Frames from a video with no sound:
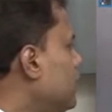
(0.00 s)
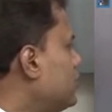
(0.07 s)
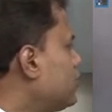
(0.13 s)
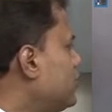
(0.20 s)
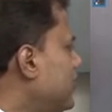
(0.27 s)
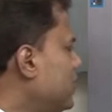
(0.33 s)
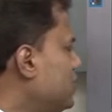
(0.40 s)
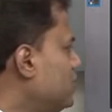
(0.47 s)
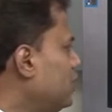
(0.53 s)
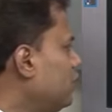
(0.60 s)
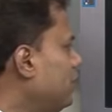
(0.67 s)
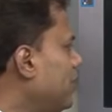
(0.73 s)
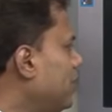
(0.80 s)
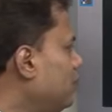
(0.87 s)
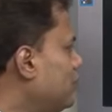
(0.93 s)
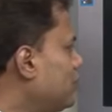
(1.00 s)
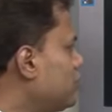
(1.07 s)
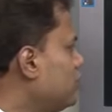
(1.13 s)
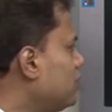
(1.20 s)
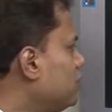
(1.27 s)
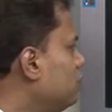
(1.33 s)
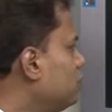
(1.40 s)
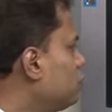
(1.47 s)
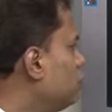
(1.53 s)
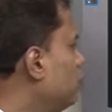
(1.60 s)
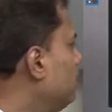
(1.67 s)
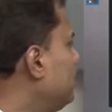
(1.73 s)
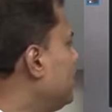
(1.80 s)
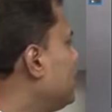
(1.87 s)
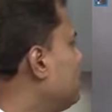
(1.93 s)
Strategic evaluation control
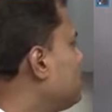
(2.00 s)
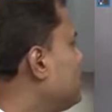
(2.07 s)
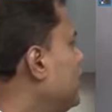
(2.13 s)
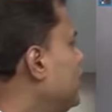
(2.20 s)
becomes